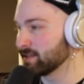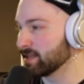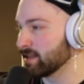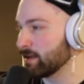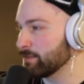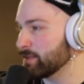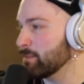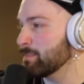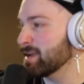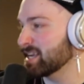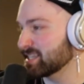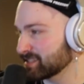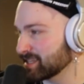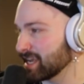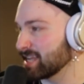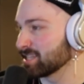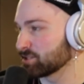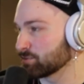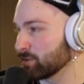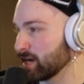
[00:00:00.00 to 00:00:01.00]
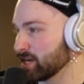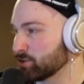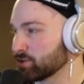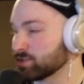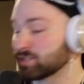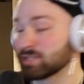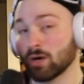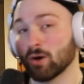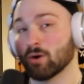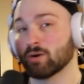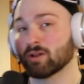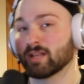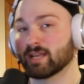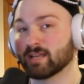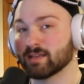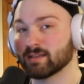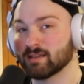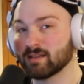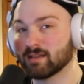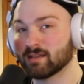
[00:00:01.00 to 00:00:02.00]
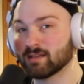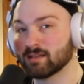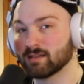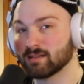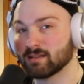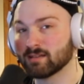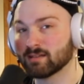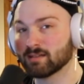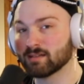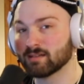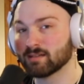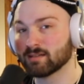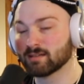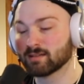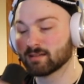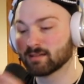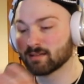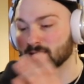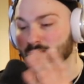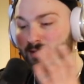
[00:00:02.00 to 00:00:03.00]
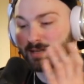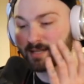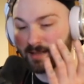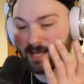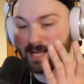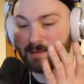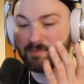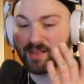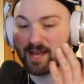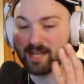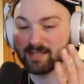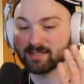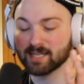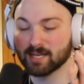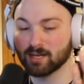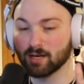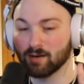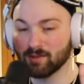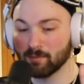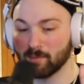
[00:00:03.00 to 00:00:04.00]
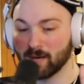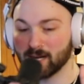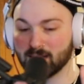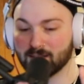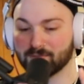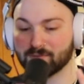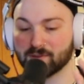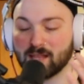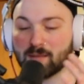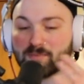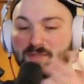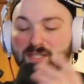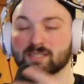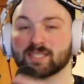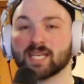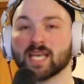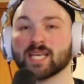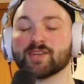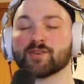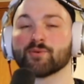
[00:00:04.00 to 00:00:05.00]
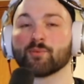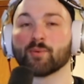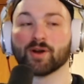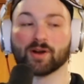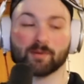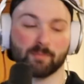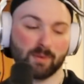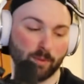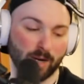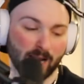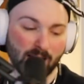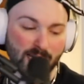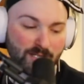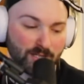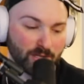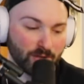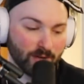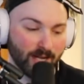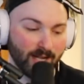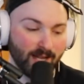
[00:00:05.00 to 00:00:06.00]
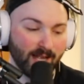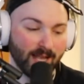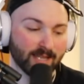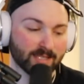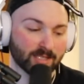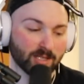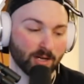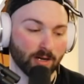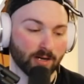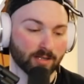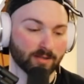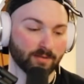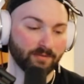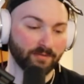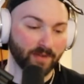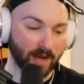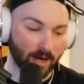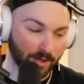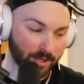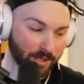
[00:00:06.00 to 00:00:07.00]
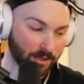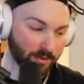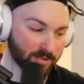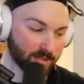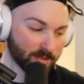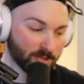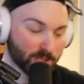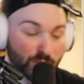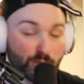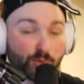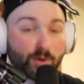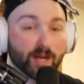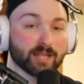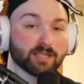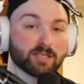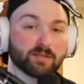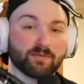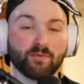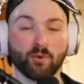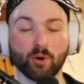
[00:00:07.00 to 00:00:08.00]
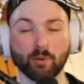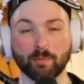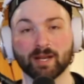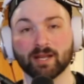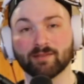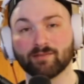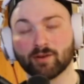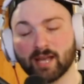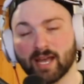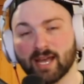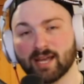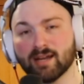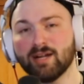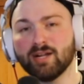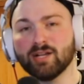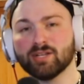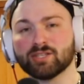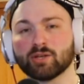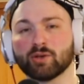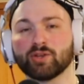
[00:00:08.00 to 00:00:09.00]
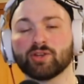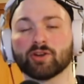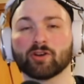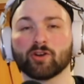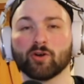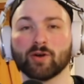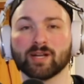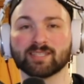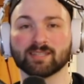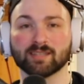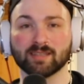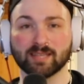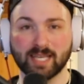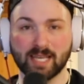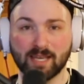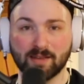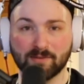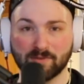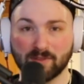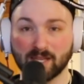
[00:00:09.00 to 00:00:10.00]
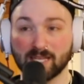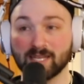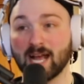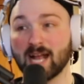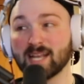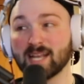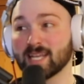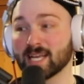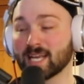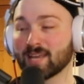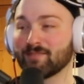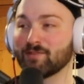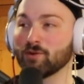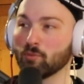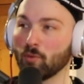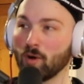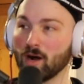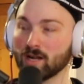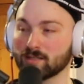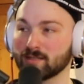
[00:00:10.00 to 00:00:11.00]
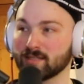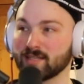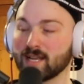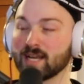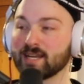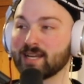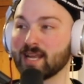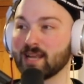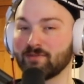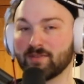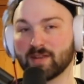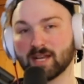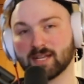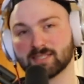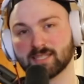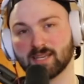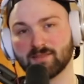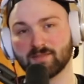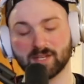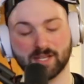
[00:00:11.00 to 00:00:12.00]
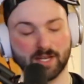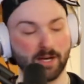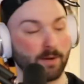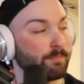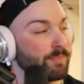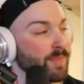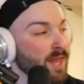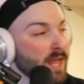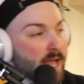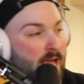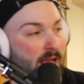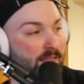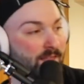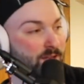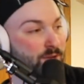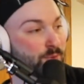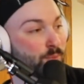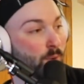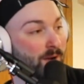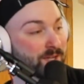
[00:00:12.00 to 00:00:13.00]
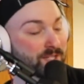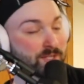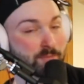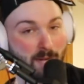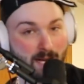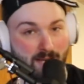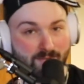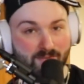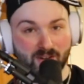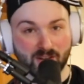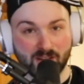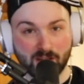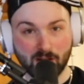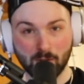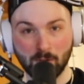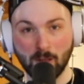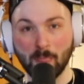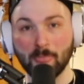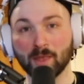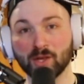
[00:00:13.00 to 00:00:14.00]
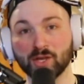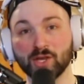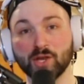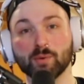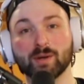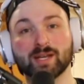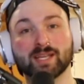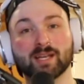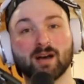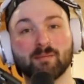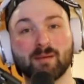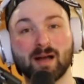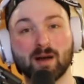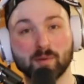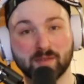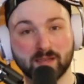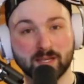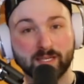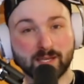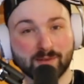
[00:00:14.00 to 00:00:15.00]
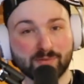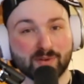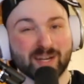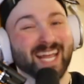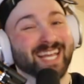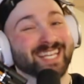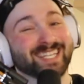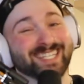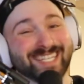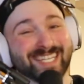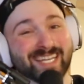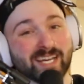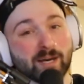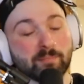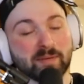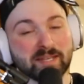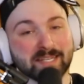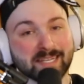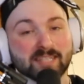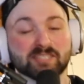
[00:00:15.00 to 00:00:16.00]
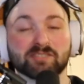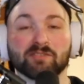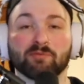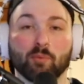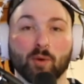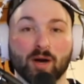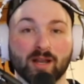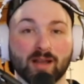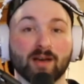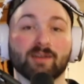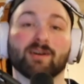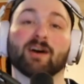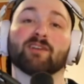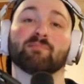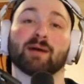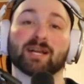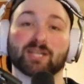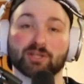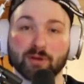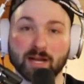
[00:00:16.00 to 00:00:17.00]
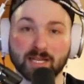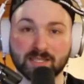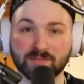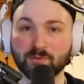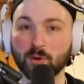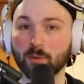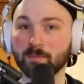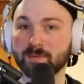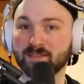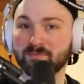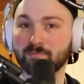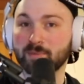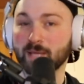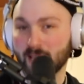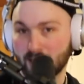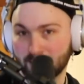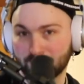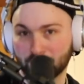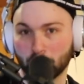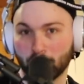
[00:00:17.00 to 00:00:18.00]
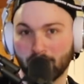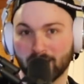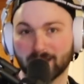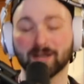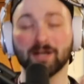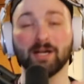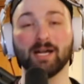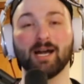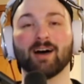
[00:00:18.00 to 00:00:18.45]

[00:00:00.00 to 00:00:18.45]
Then that makes sense, right? You should totally claim that and take all the money for them just taking your work. But what I do is called fair use. It's transformative, okay? So you're going to leave the if you watch the 90 Day Fiance video and then you watched my video, you would come out with a different idea because of of my transformative behavior, right?